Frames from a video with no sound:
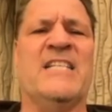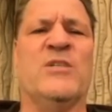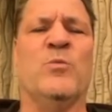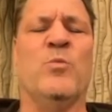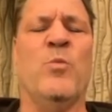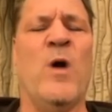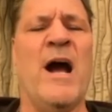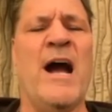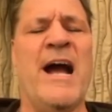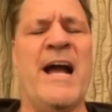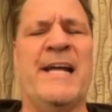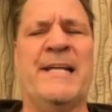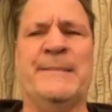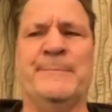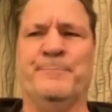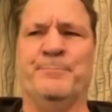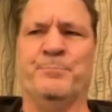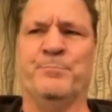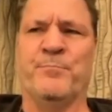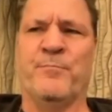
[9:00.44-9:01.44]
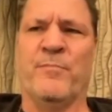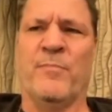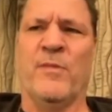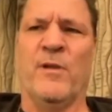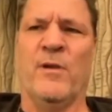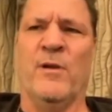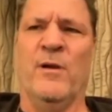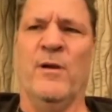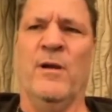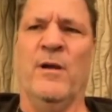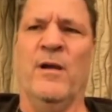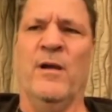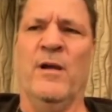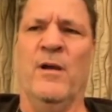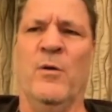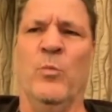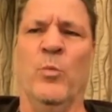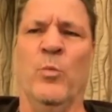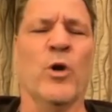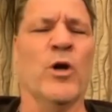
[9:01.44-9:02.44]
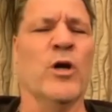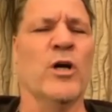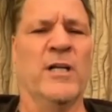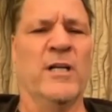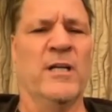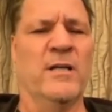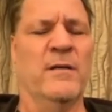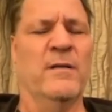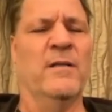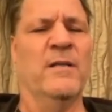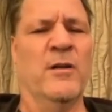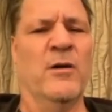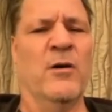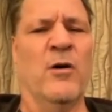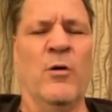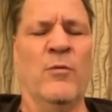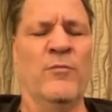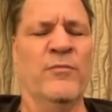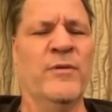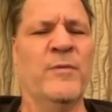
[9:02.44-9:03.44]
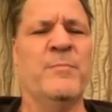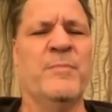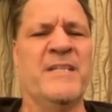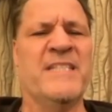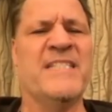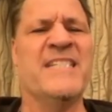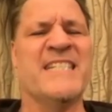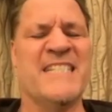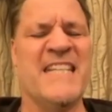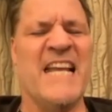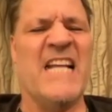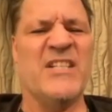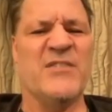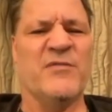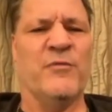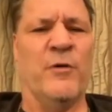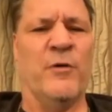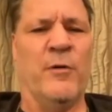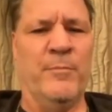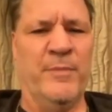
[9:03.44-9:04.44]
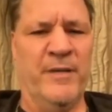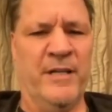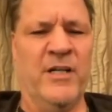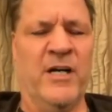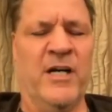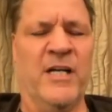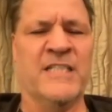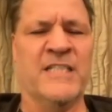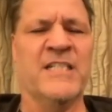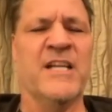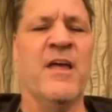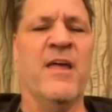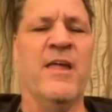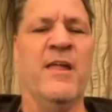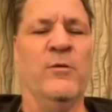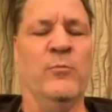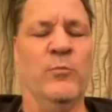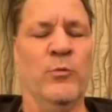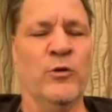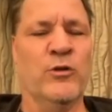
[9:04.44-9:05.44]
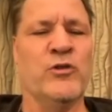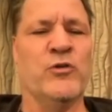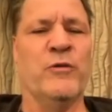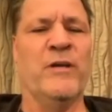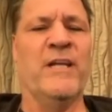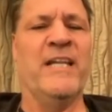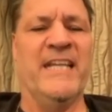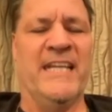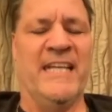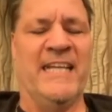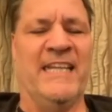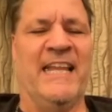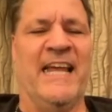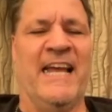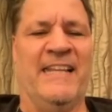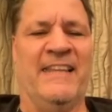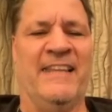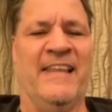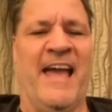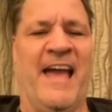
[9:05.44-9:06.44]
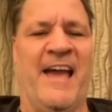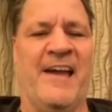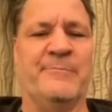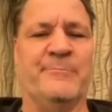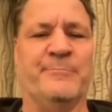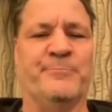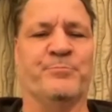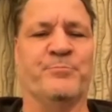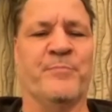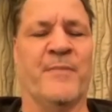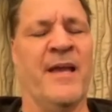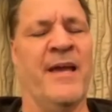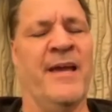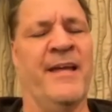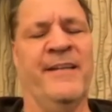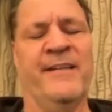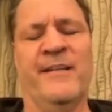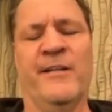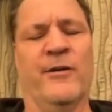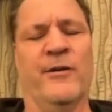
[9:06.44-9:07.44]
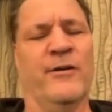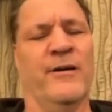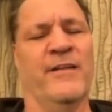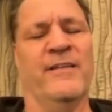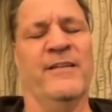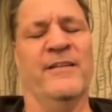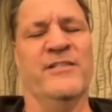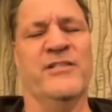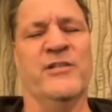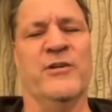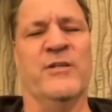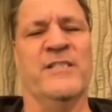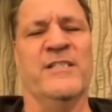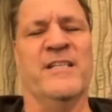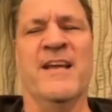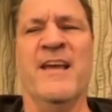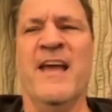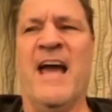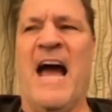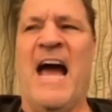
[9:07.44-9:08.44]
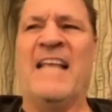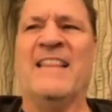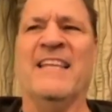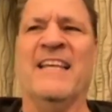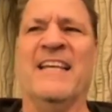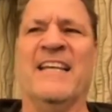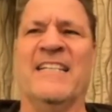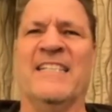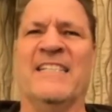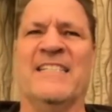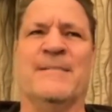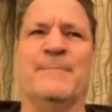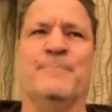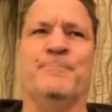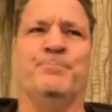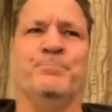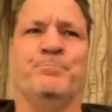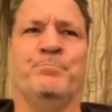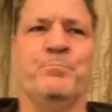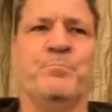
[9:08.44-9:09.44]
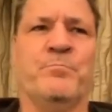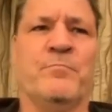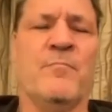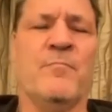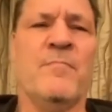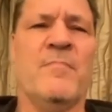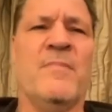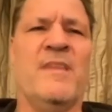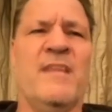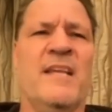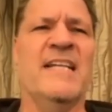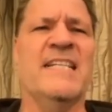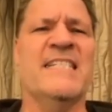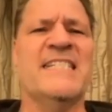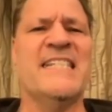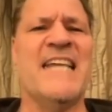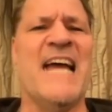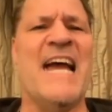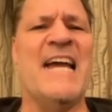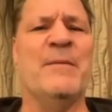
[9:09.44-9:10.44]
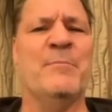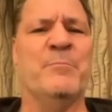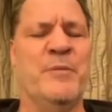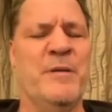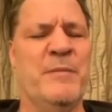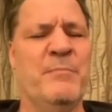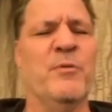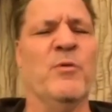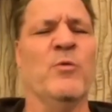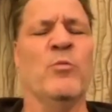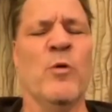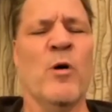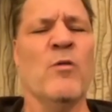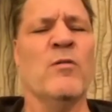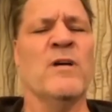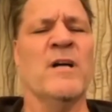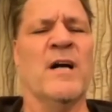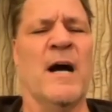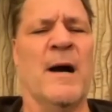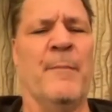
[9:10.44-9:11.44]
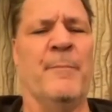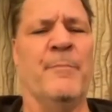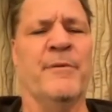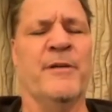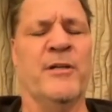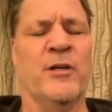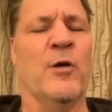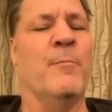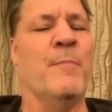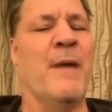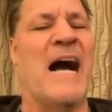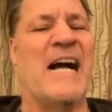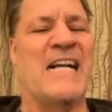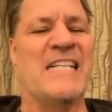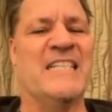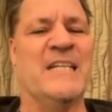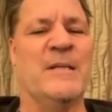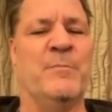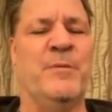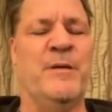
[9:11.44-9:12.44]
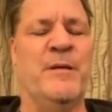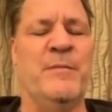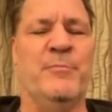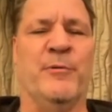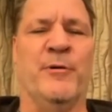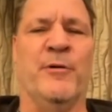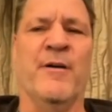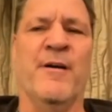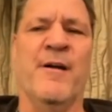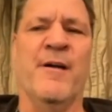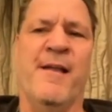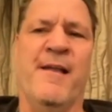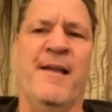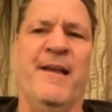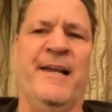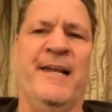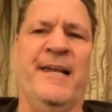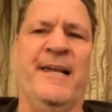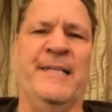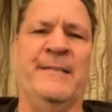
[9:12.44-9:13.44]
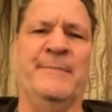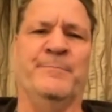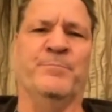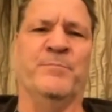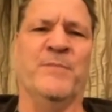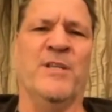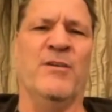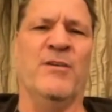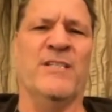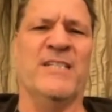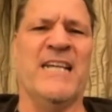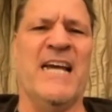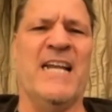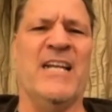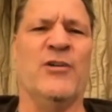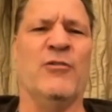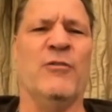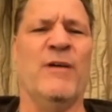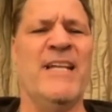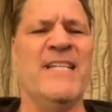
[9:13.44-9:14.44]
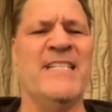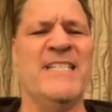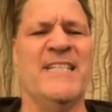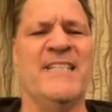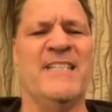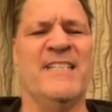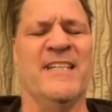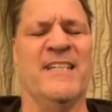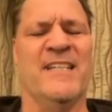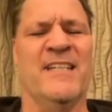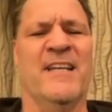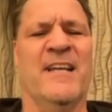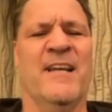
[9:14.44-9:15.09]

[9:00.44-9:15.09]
why we're gonna, you know, hopefully be successful because we're treating it like that. And you know, so it's I think it's time people woke up. You know, boxing people. And you know, it's kind of crazy to